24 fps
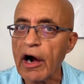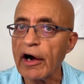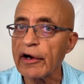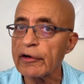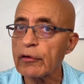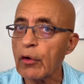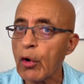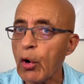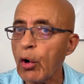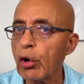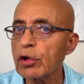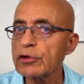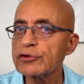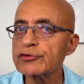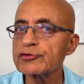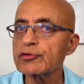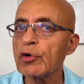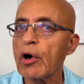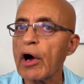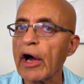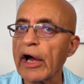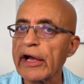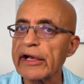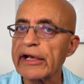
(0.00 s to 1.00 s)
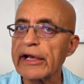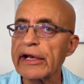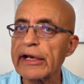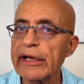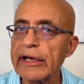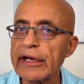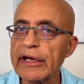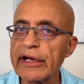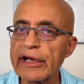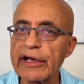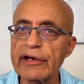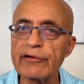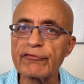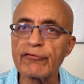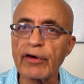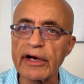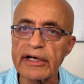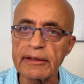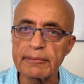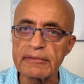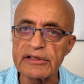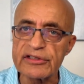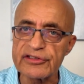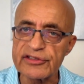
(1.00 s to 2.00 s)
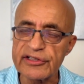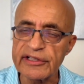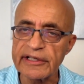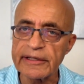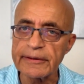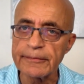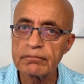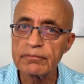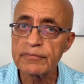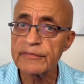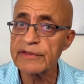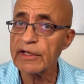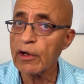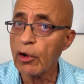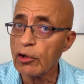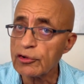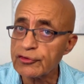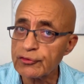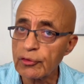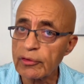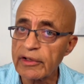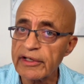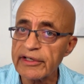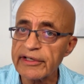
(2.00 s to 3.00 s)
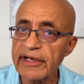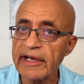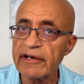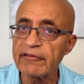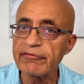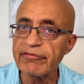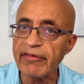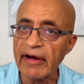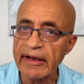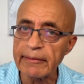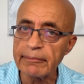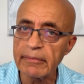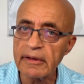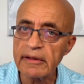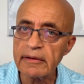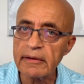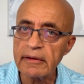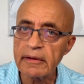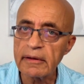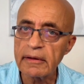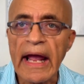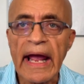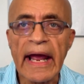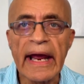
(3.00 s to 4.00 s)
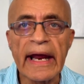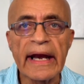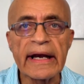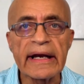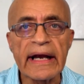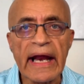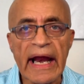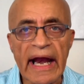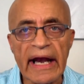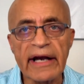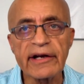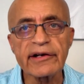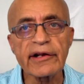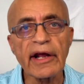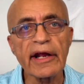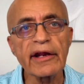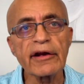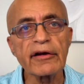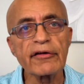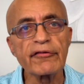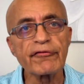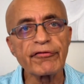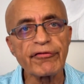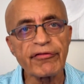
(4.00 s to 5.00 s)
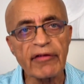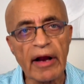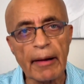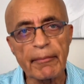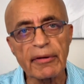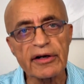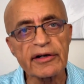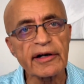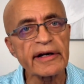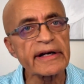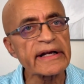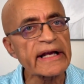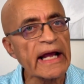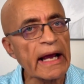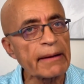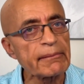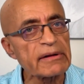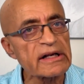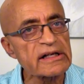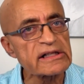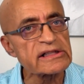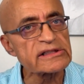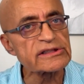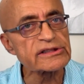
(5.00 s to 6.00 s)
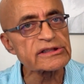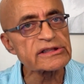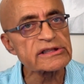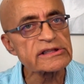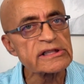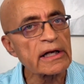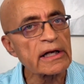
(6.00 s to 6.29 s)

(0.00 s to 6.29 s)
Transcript: are also high in vitamin C. They also contain fiber and anti-inflammatory chemicals